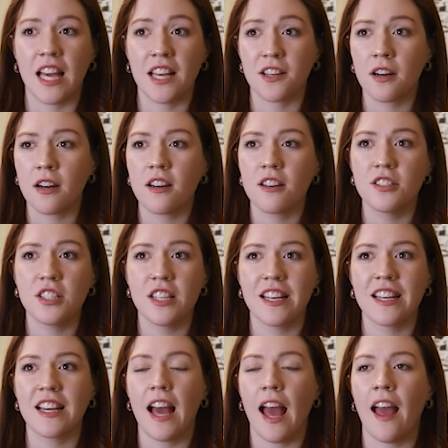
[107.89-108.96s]

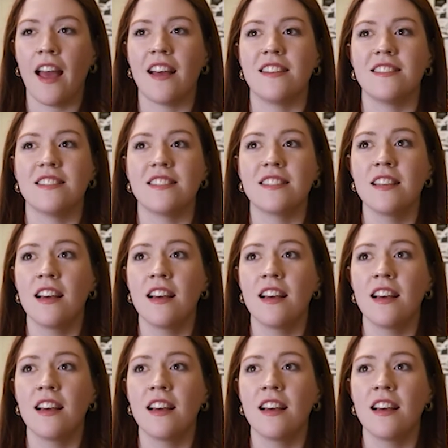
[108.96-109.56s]
encouraging, and